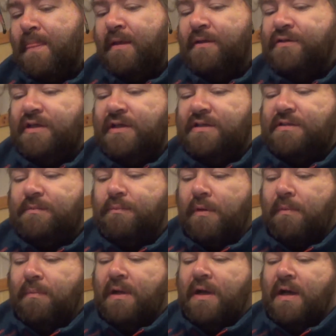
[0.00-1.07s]
So this is
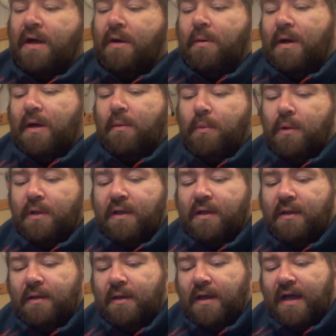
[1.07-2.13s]
probably how I will
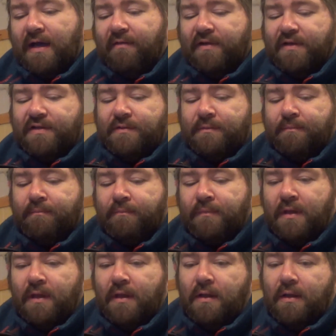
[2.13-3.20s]
have it.
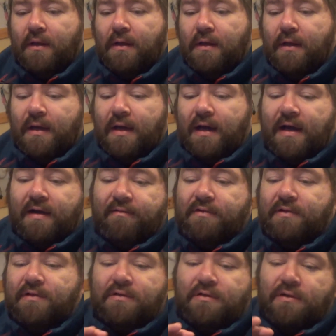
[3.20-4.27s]
I
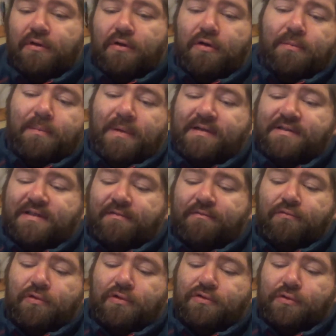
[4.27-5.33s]
haven't learned myself
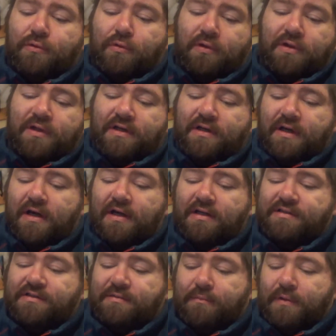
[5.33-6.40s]
of course all the
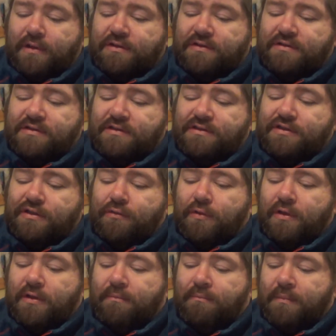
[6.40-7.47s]
dials and buttons and so
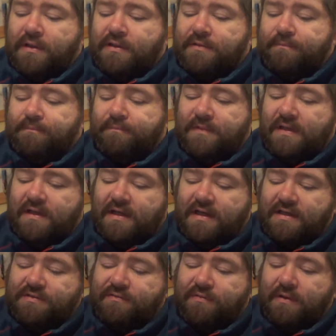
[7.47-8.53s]
on, but the
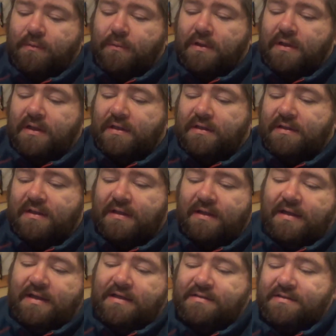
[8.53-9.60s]
nice thing with it
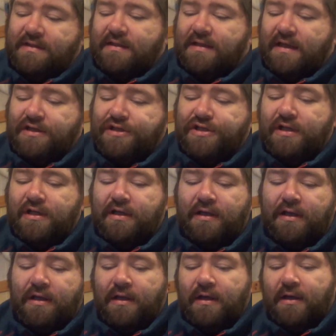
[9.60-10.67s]
is that actually
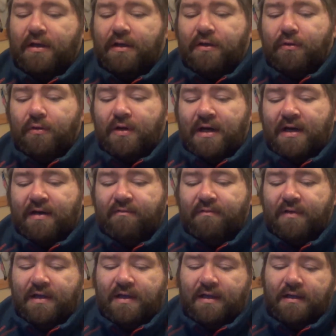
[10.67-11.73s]
you
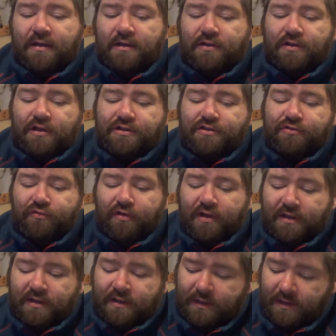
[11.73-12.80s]
have a
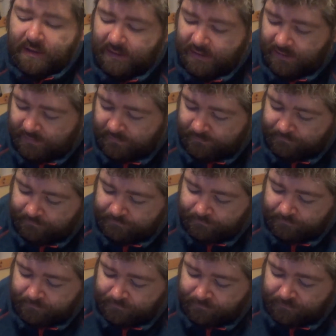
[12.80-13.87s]
touchscreen here,
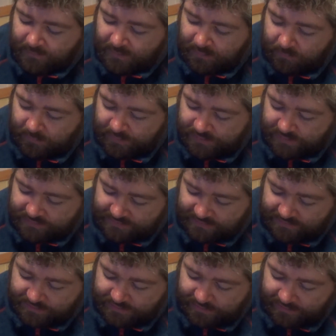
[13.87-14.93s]
which is
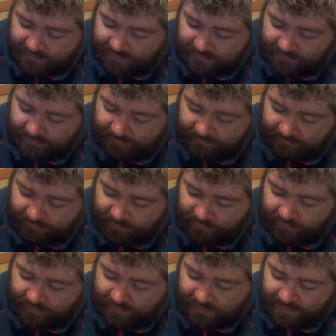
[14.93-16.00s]
actually
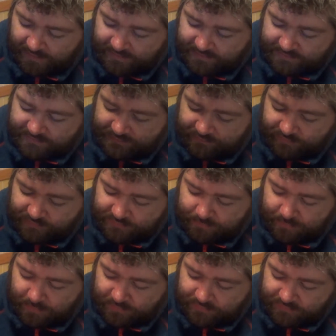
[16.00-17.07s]
very nice and
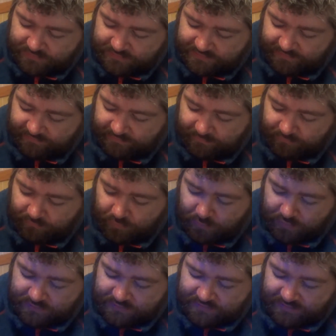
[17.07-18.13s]
responsive and
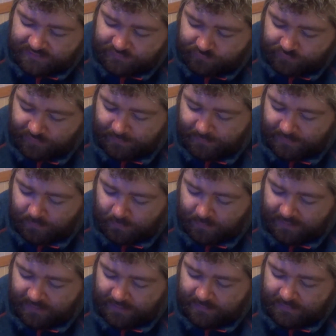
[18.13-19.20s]
works extremely
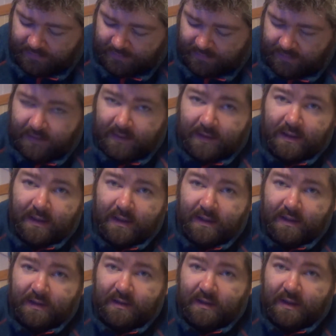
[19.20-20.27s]
well,
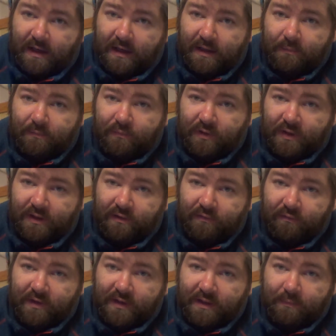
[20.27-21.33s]
and I am
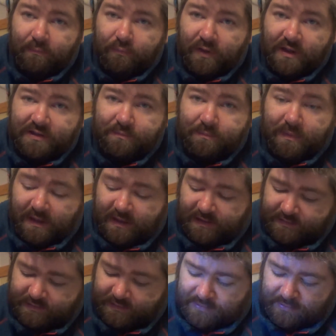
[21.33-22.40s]
really impressed by
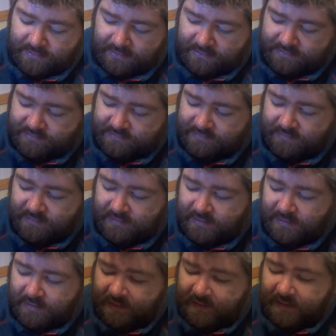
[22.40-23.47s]
it. It's
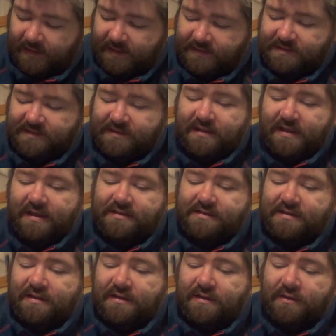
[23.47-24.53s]

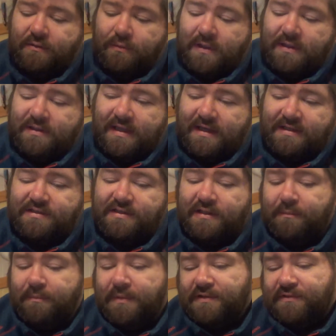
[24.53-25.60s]
a quite
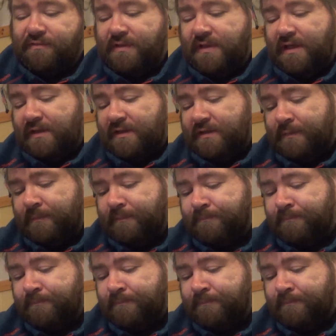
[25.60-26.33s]
excellent piece of kit.